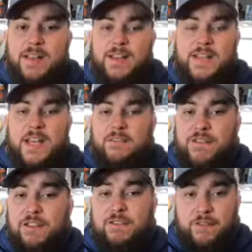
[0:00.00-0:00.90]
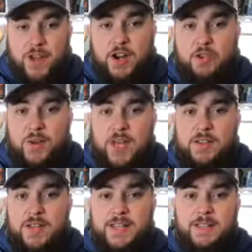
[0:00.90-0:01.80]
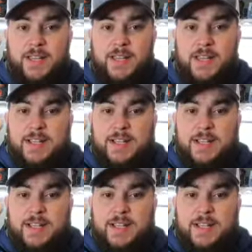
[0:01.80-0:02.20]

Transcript: Is that a very fair way? You guys like it?